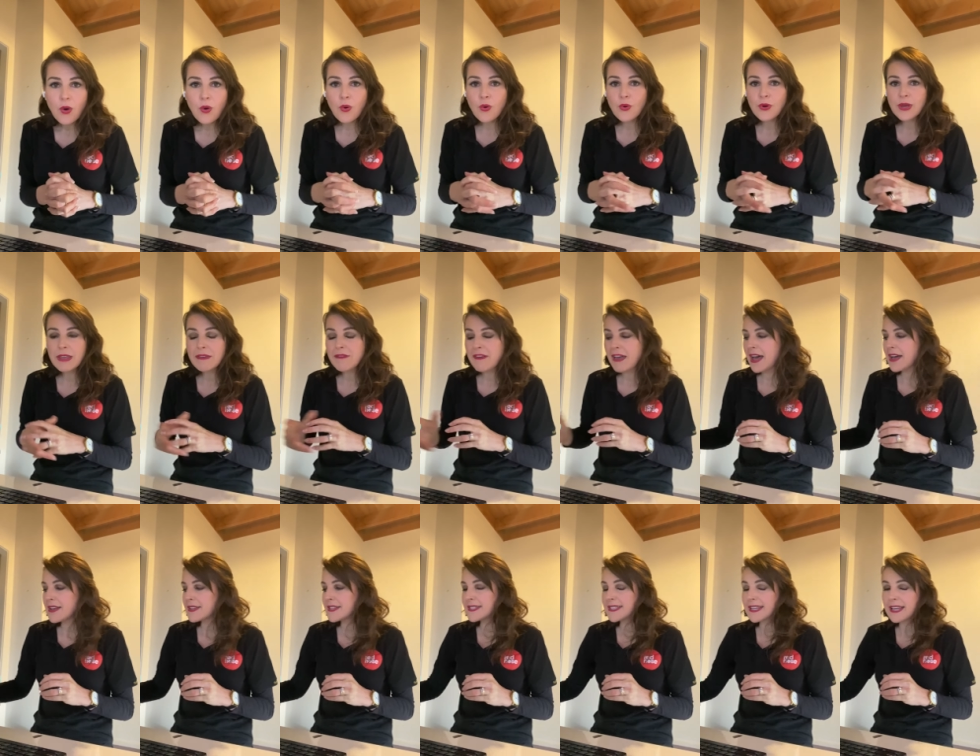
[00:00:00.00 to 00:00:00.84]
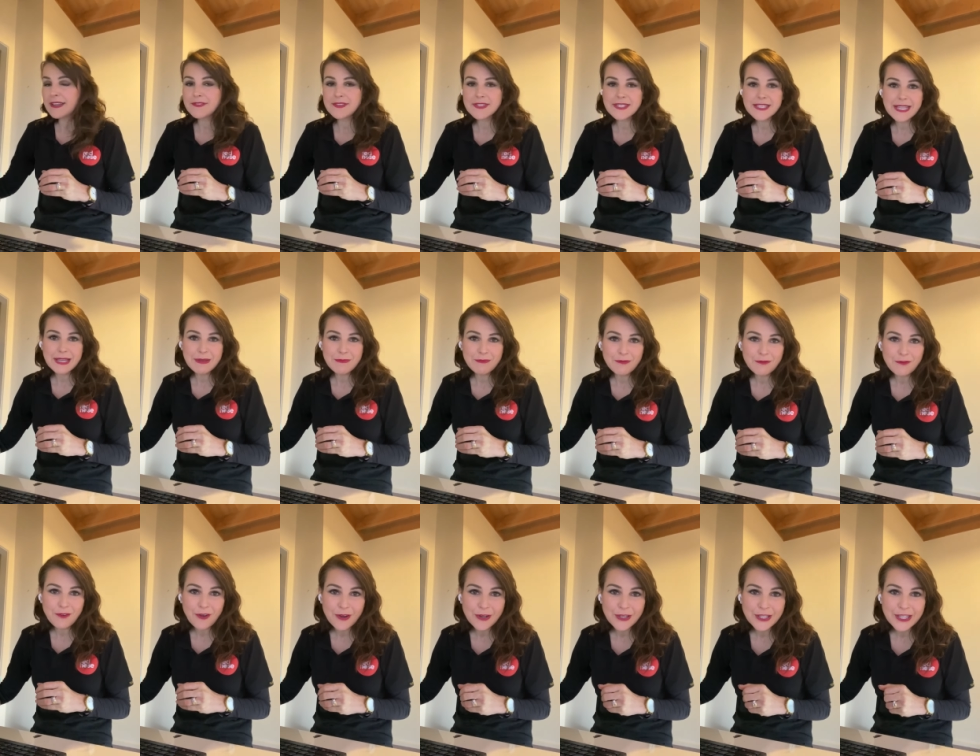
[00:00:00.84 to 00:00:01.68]
or give our Safe Sleep
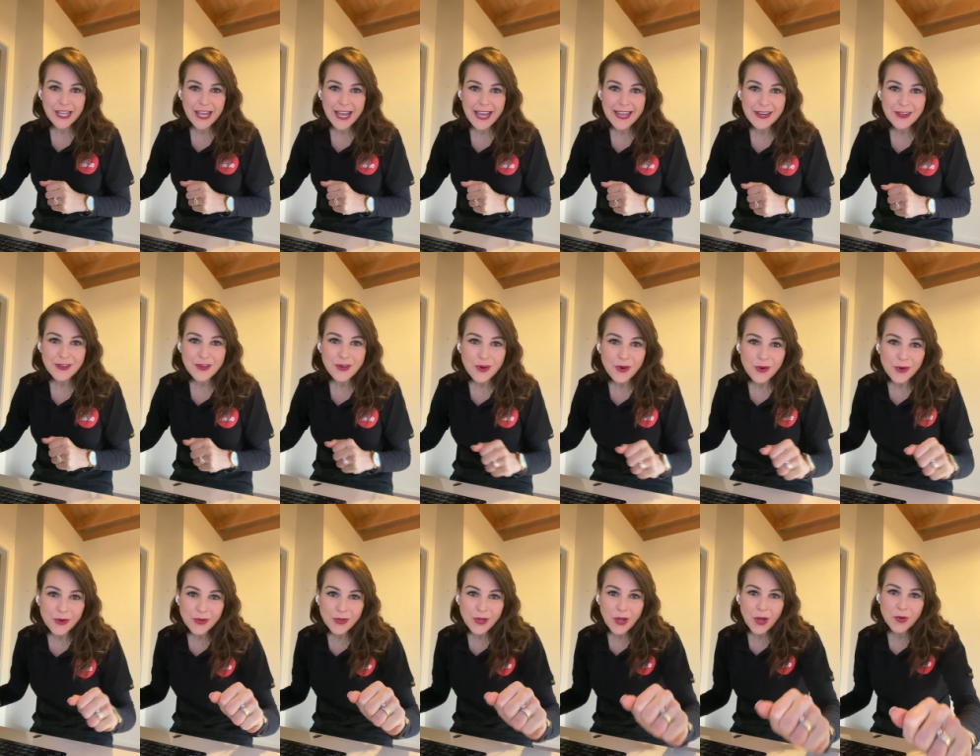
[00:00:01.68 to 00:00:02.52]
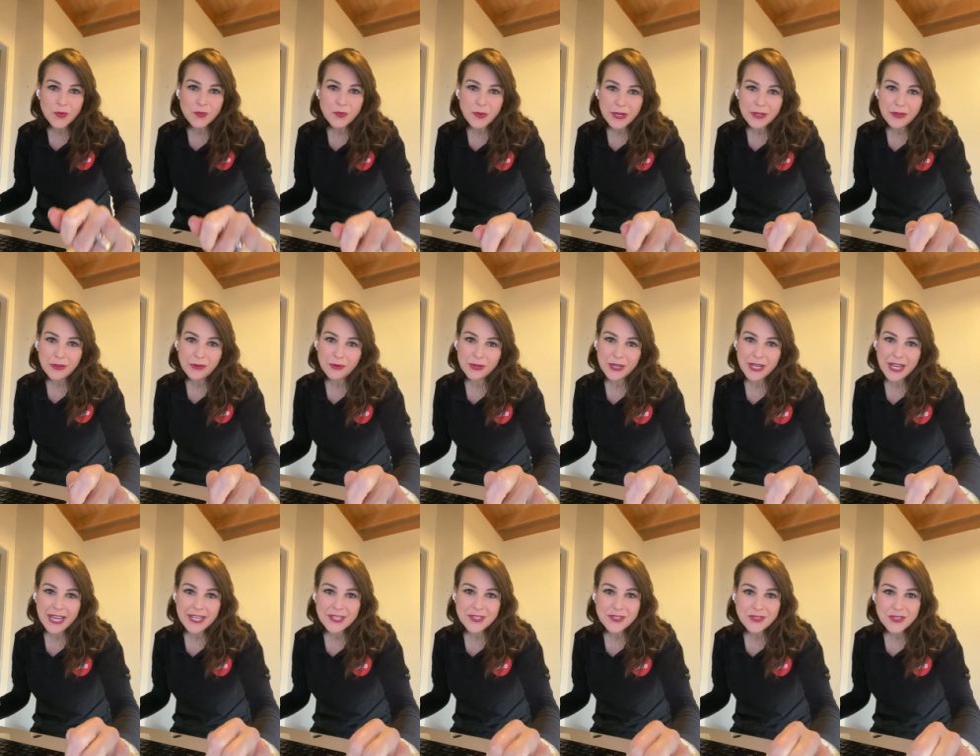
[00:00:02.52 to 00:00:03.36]
phone line a call on
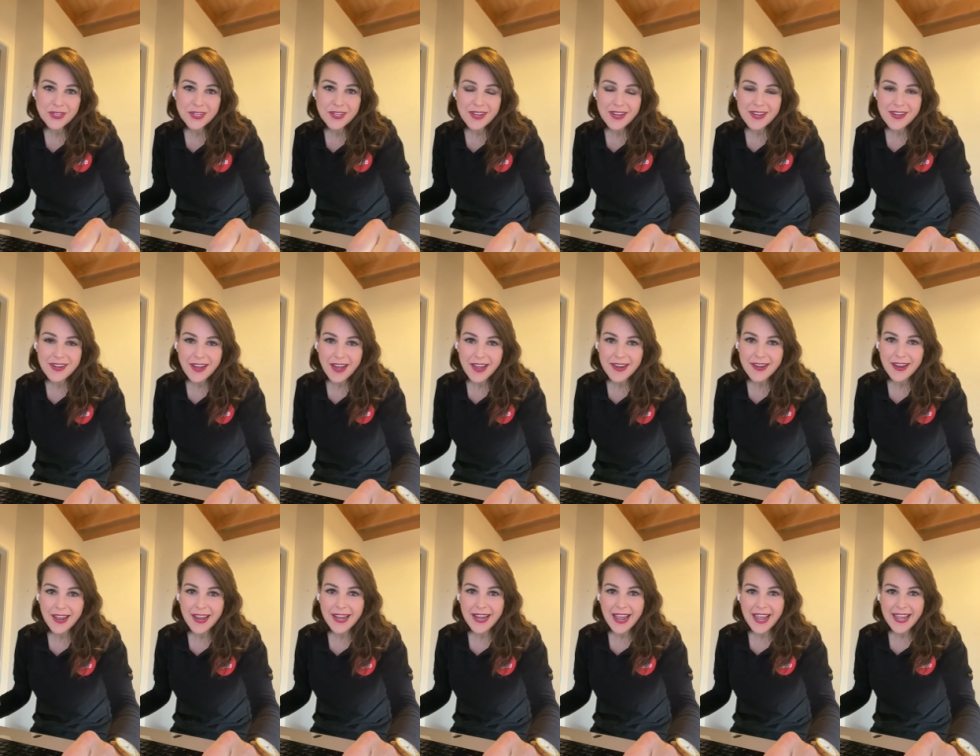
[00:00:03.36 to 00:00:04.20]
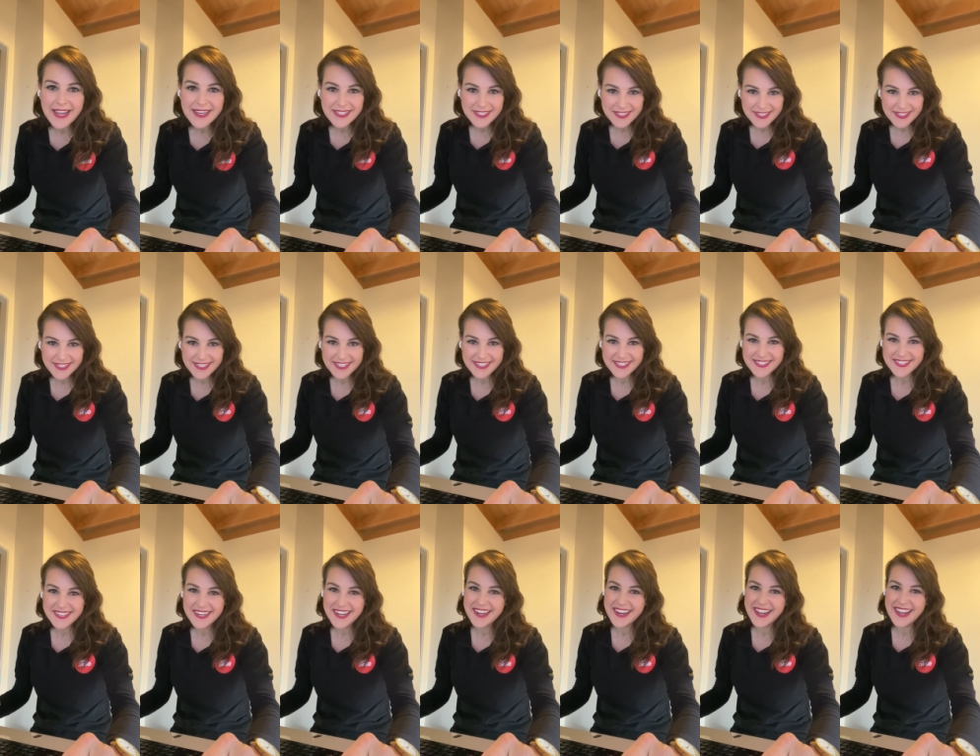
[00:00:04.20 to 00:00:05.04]
1300 998
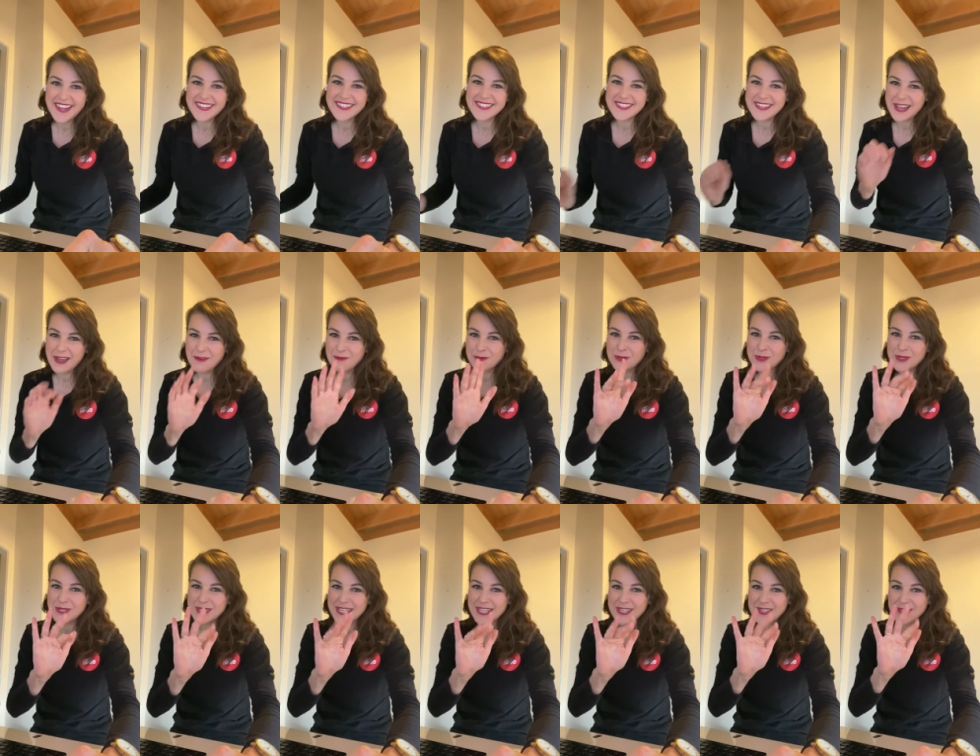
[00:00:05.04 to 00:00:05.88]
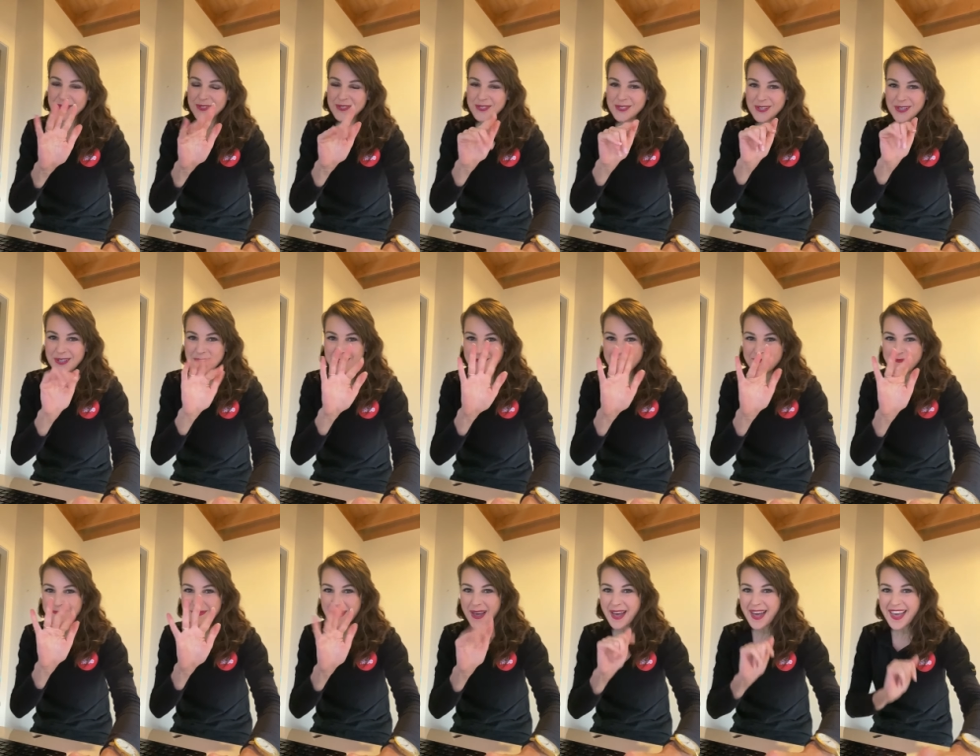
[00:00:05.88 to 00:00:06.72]
698 and we'll see you soon.
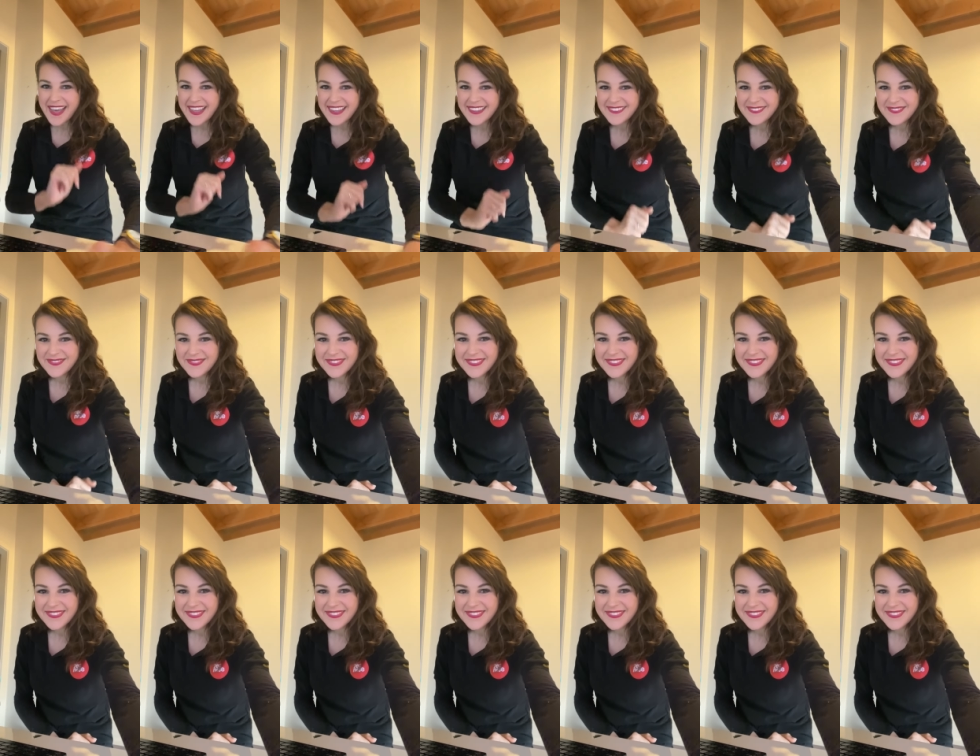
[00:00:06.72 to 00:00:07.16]
Bye.